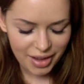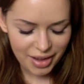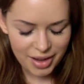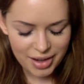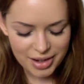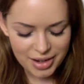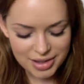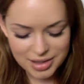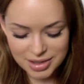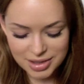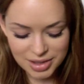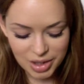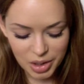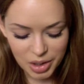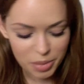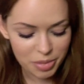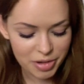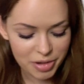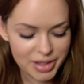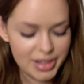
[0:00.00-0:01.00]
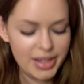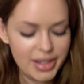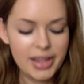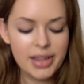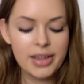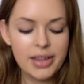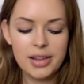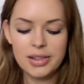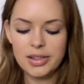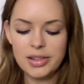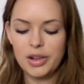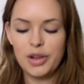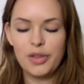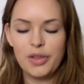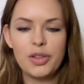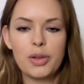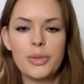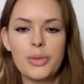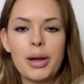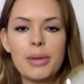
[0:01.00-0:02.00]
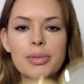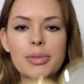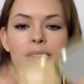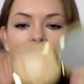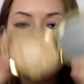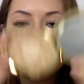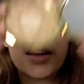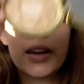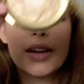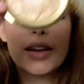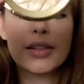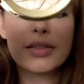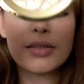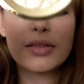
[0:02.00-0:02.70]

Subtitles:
it's so pretty. I don't know if you'll be able to see it.